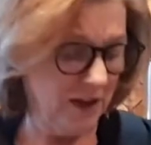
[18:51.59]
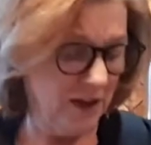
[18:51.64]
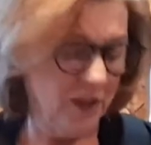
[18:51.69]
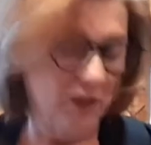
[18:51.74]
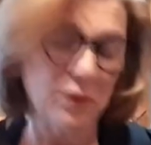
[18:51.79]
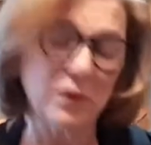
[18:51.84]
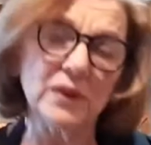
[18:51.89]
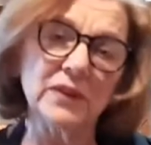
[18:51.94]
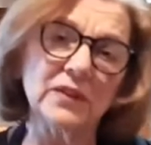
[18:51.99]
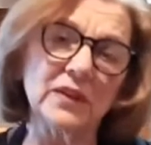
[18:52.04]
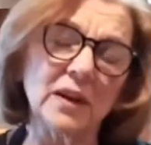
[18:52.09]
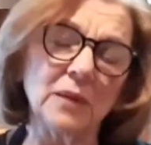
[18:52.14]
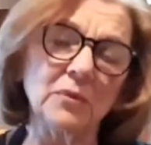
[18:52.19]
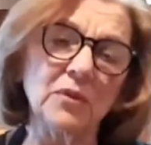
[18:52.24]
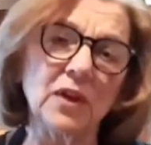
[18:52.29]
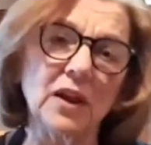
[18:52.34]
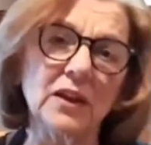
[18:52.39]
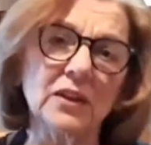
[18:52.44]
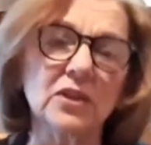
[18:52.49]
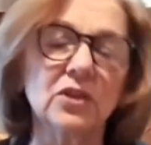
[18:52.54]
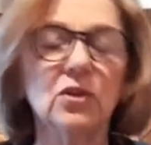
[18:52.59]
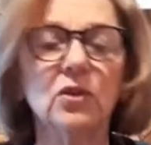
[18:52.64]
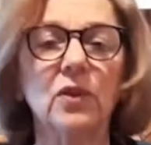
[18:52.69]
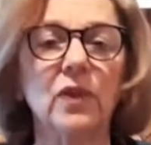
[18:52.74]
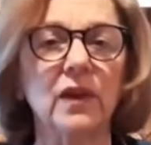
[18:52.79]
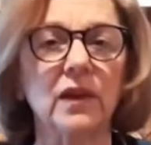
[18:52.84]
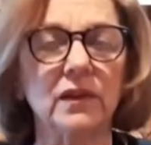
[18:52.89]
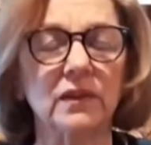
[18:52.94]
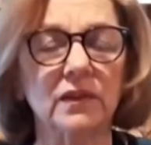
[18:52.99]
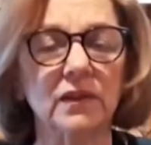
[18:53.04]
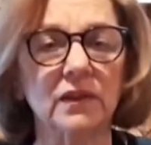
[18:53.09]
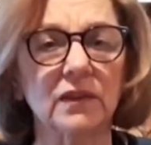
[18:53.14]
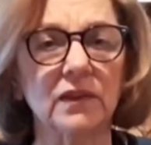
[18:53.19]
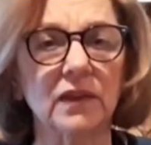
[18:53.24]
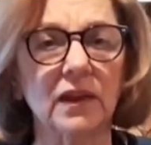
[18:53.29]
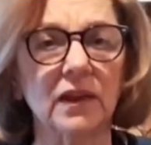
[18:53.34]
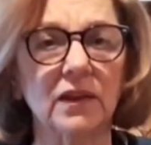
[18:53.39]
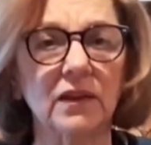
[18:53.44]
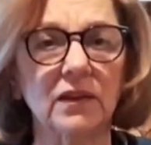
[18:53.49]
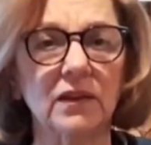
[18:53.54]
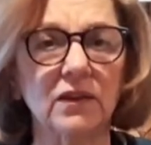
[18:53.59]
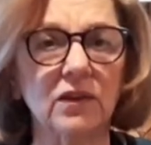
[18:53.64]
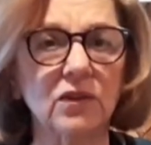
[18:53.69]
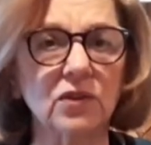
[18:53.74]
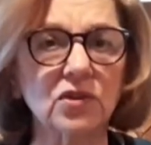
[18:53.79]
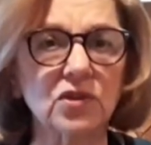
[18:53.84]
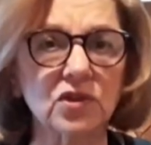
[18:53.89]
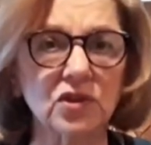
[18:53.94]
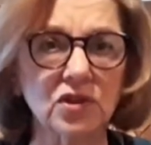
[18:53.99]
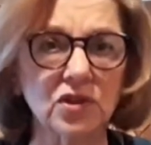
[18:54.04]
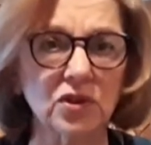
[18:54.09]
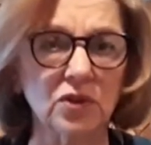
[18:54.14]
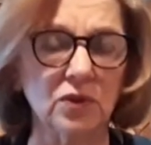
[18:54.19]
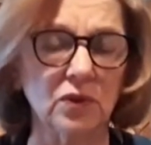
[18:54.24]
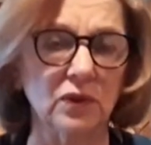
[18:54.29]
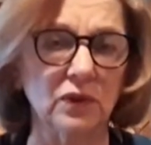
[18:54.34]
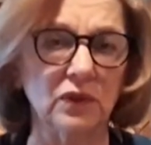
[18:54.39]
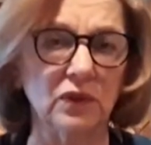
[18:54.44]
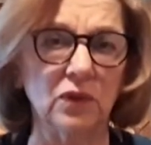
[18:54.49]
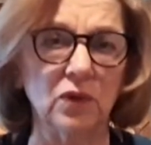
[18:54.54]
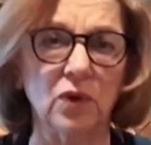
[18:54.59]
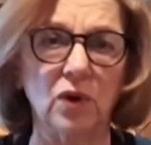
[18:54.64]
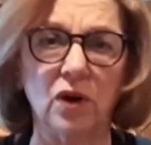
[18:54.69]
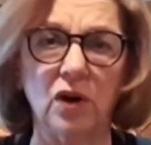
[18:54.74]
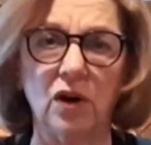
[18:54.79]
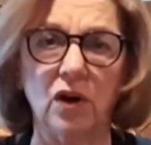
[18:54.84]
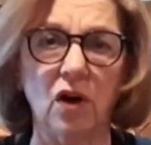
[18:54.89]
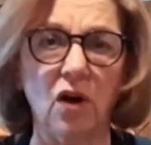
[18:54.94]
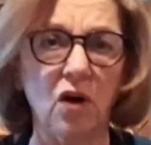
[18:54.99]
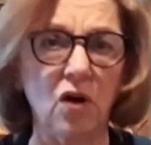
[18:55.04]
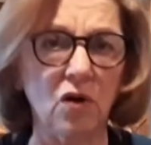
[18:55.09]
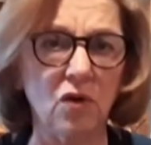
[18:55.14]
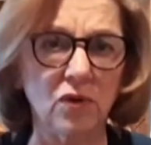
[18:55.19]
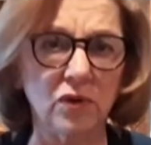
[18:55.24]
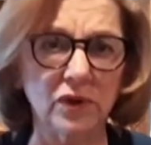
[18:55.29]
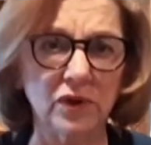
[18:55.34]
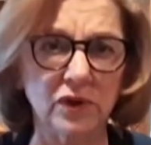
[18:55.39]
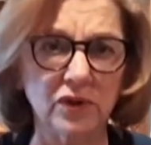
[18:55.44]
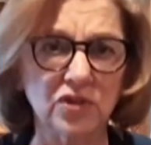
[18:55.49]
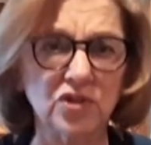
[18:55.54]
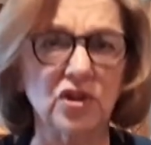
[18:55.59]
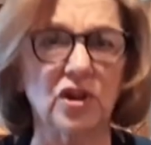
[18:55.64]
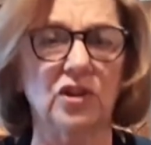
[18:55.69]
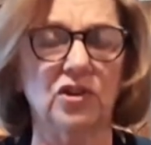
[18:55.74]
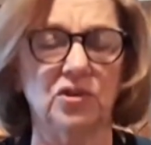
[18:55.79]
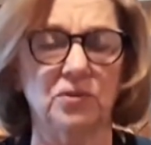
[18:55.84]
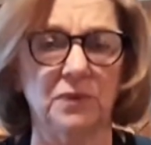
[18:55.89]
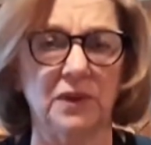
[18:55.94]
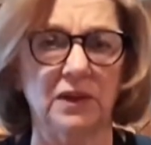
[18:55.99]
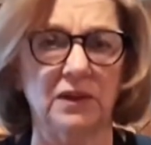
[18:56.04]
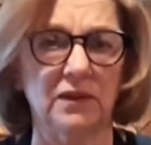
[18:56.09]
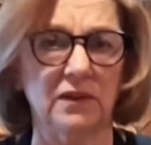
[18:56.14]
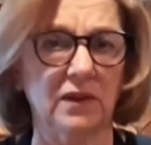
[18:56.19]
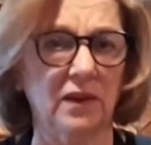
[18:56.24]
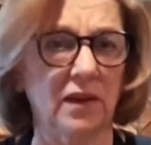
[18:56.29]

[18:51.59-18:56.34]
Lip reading: The reason I'm telling you this is that you should use your own judgment.